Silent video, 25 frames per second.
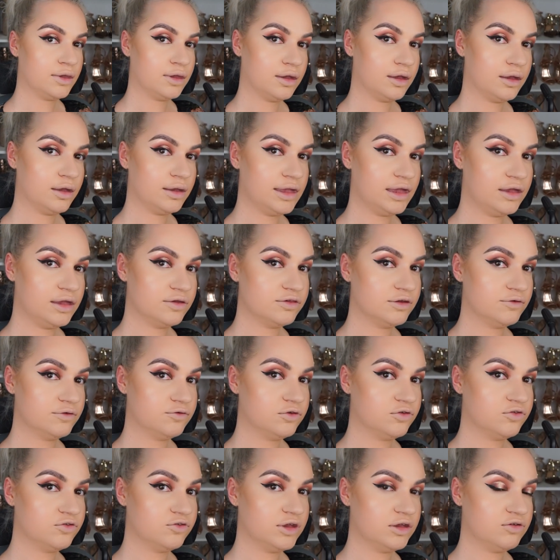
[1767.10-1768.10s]
Okay, so I've
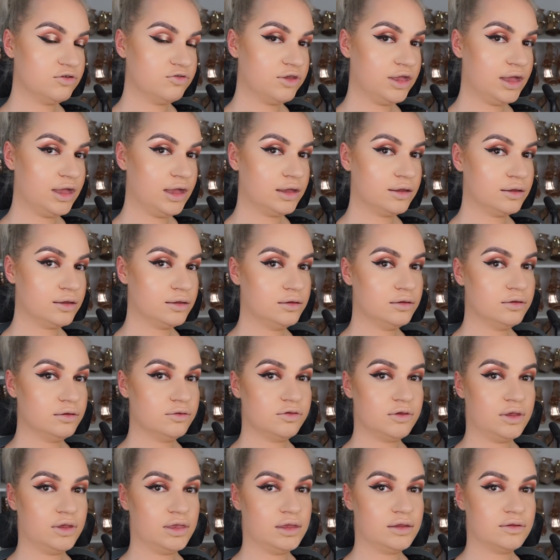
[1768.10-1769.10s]
just changed the angle
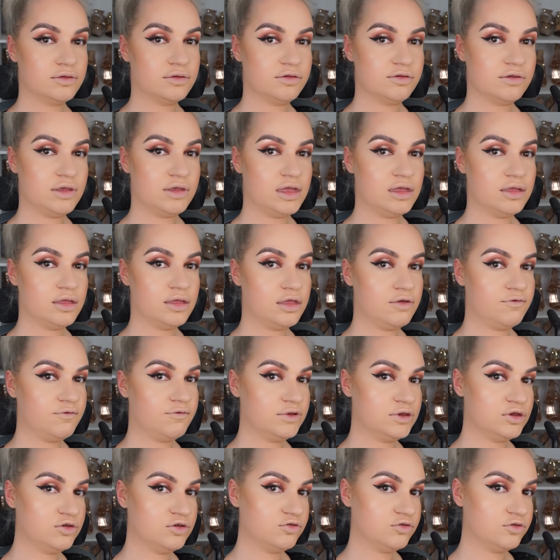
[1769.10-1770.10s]
so you can see the
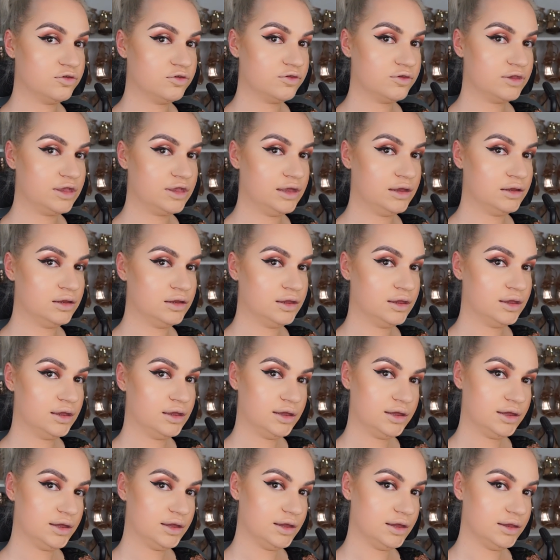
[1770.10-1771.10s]
finished skin
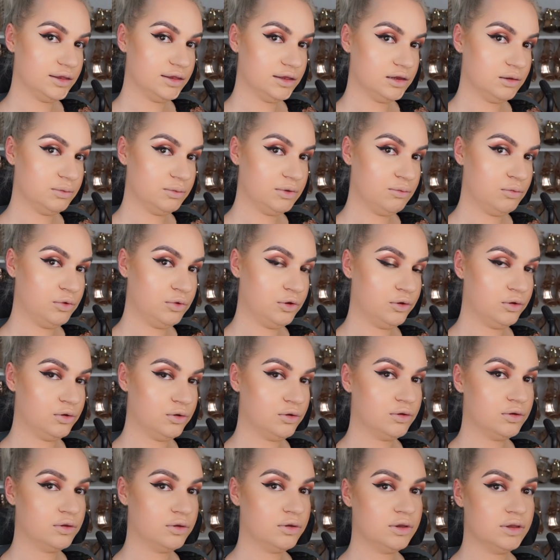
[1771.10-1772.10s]
a little bit more.
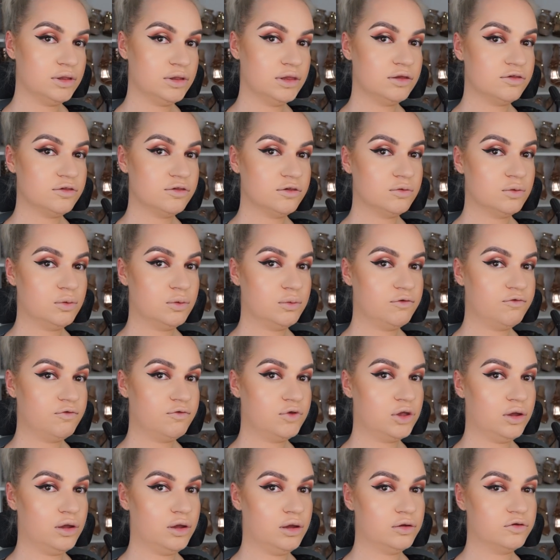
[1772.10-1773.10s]
This is what we've
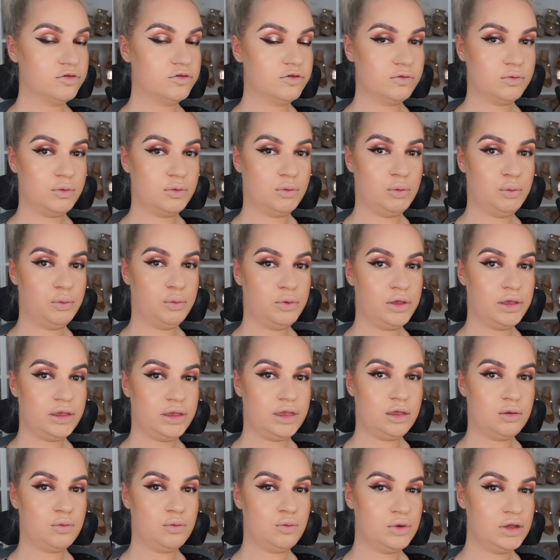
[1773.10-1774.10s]
got, this is what we're
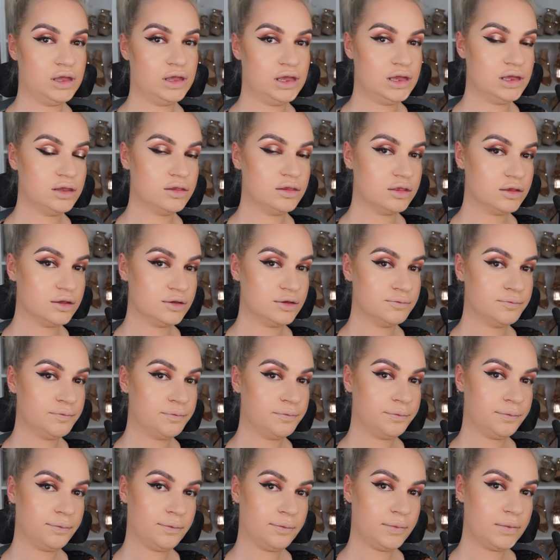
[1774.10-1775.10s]
working with.
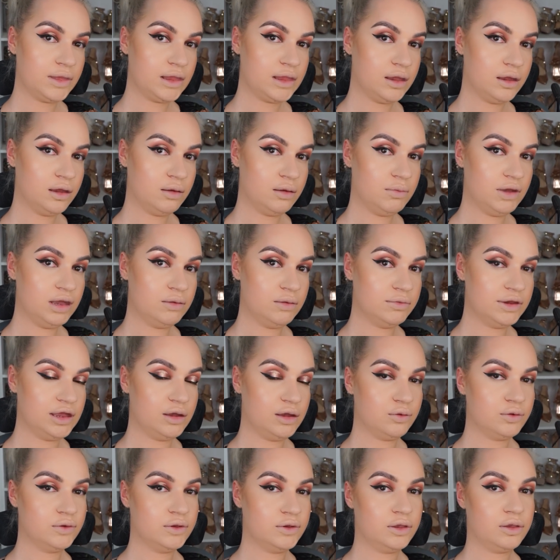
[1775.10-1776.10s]
I'm
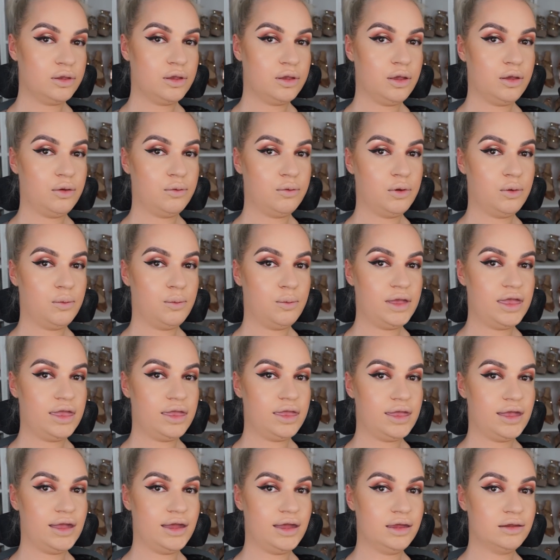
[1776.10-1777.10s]
now going to go
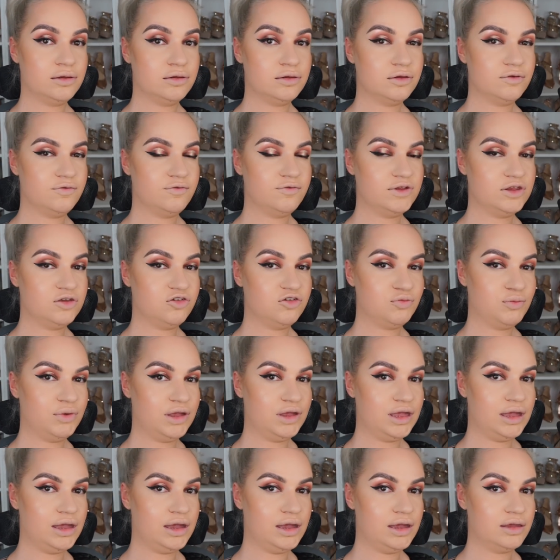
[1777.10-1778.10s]
away and finish
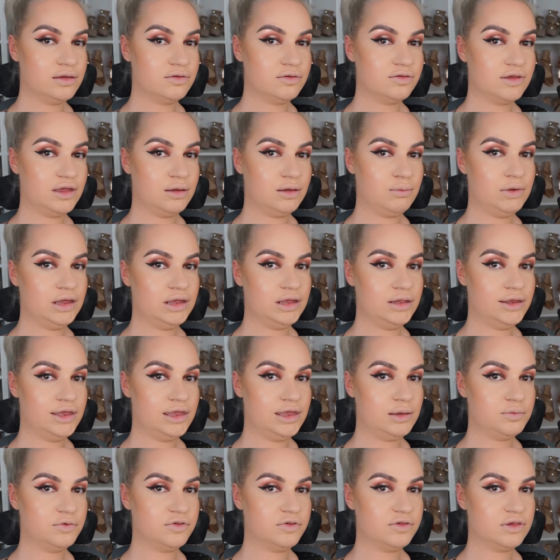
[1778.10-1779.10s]
my eyes and my
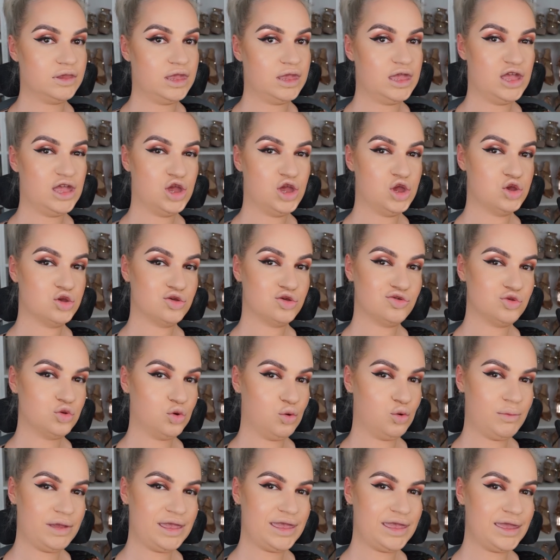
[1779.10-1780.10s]
lips,
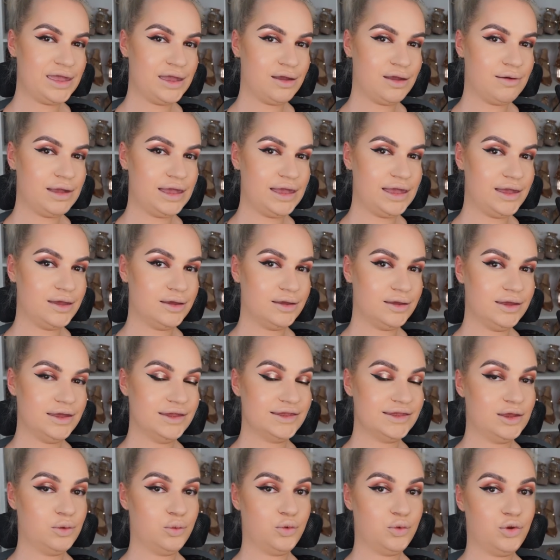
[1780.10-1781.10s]
sort my hair out,
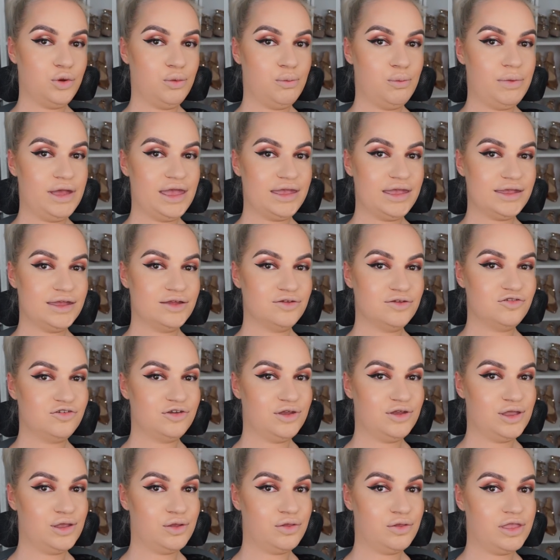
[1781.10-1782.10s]
and I will come back and
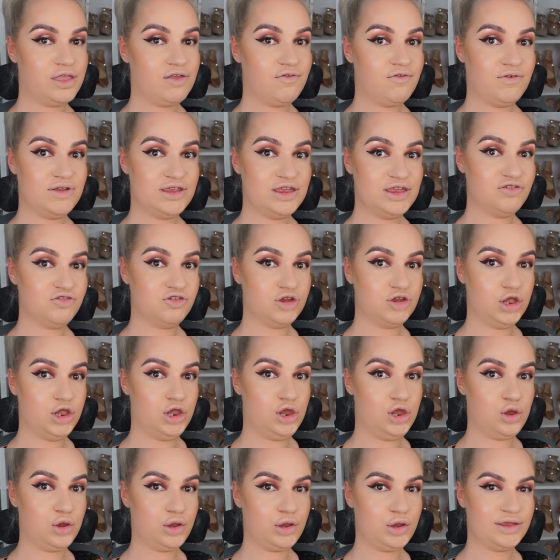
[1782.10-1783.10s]
show you the finished
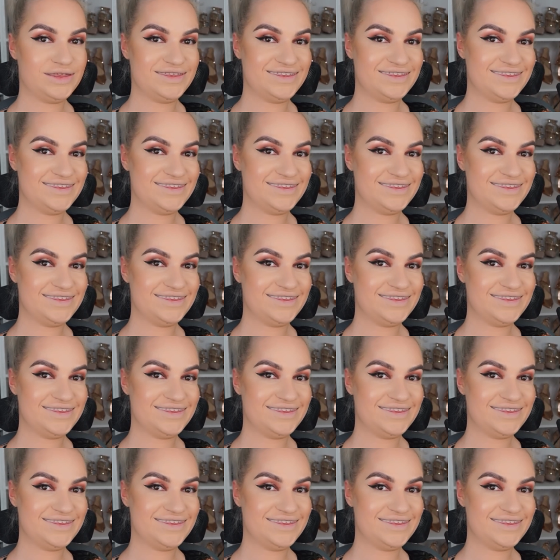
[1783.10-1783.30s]
look.